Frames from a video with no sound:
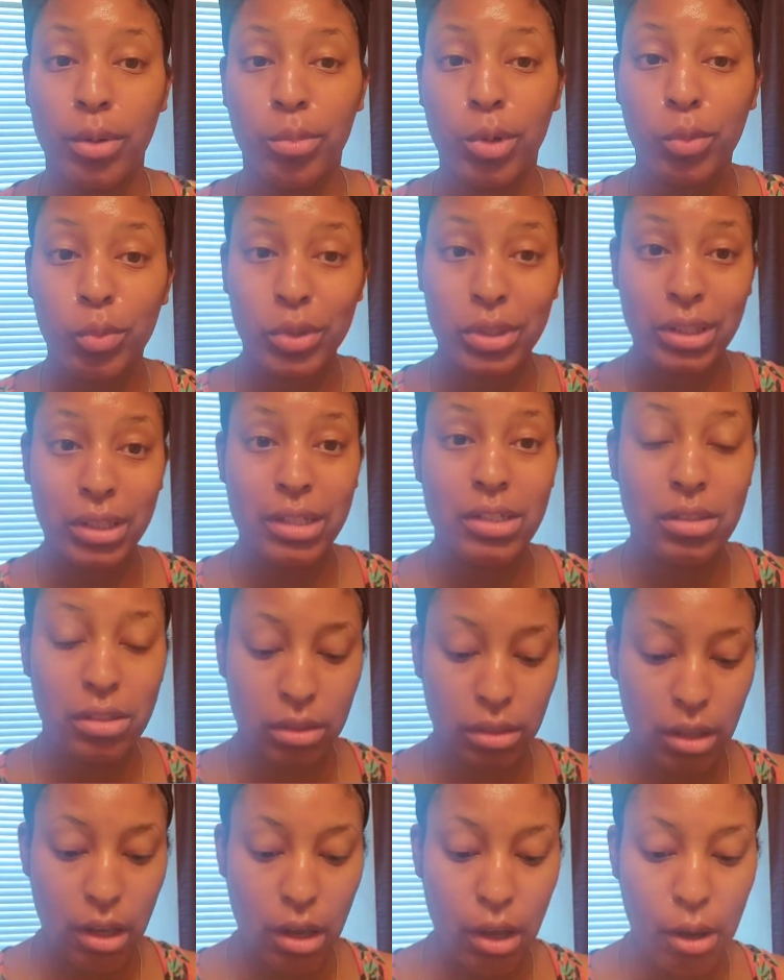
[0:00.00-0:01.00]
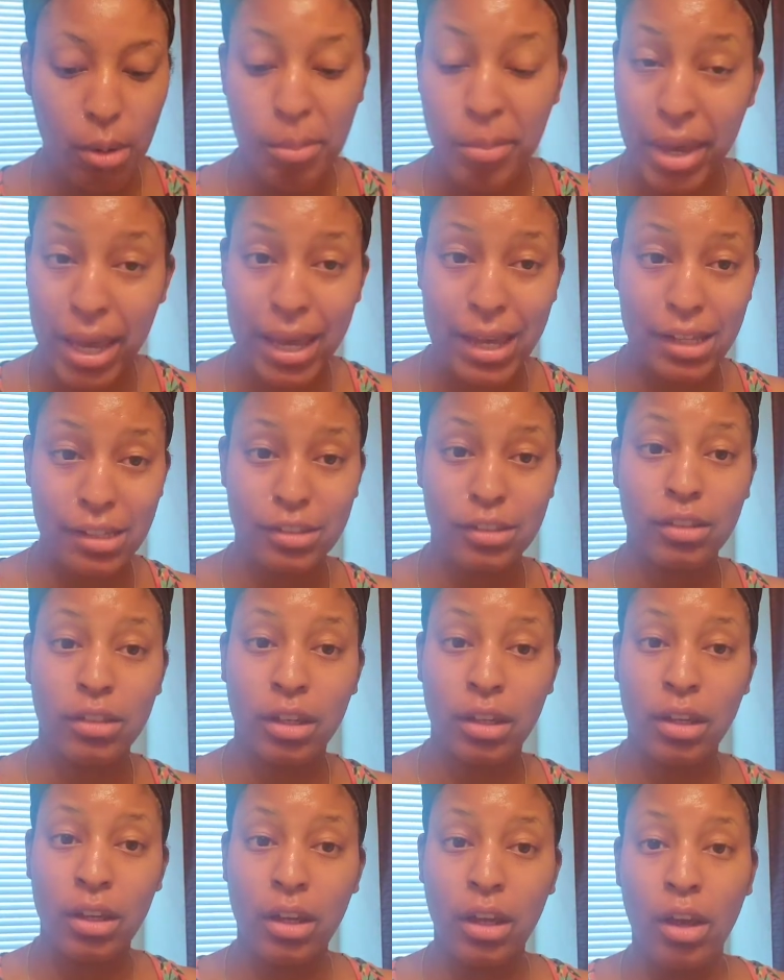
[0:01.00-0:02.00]
But with this mask,
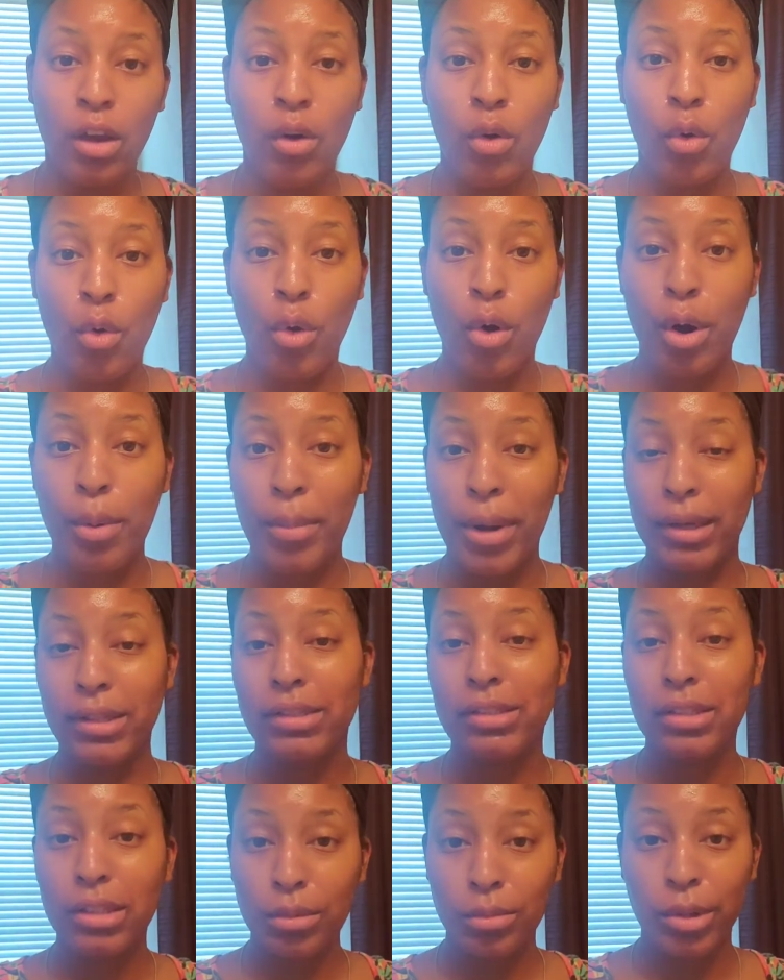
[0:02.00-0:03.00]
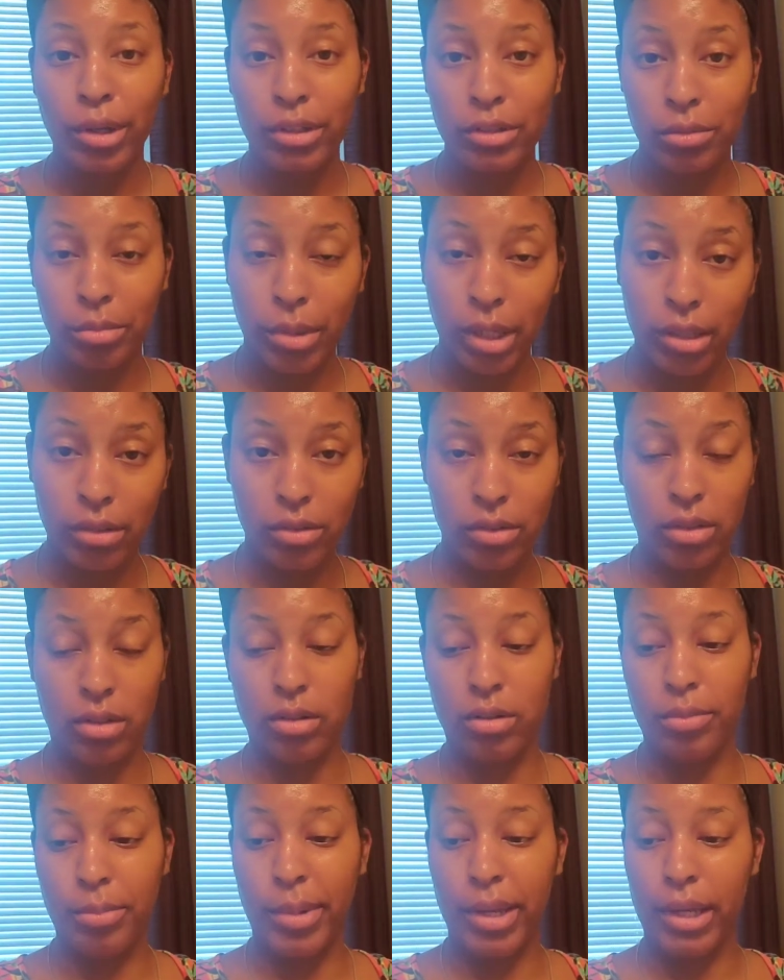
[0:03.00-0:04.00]
or my CMOS
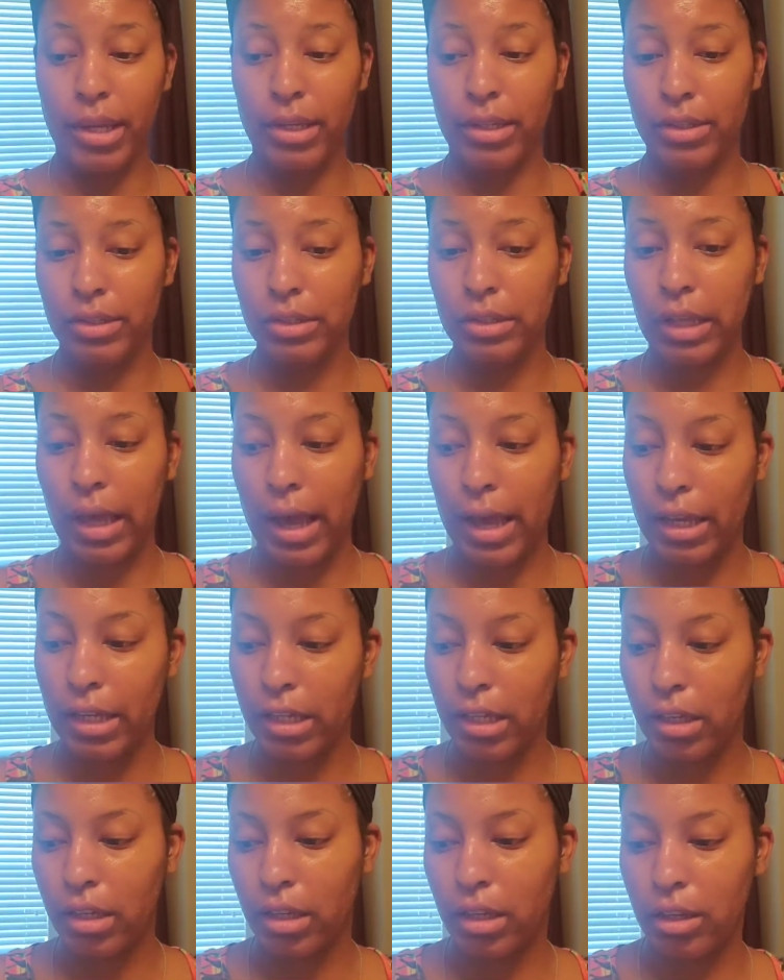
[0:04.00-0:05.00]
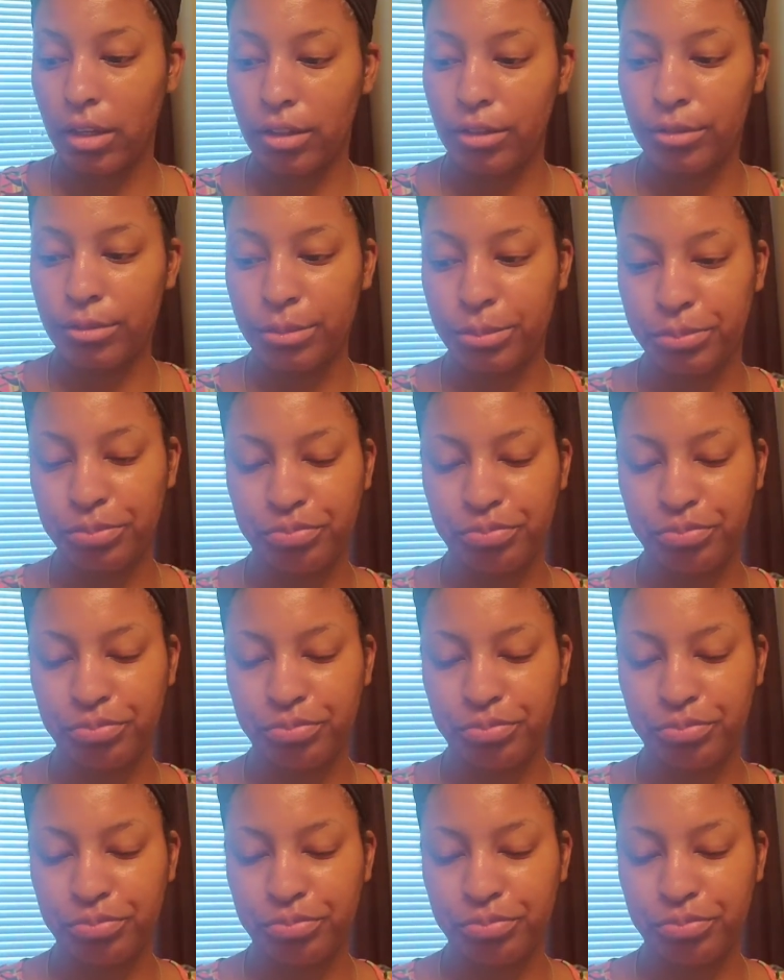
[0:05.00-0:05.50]
Microderm mask, I can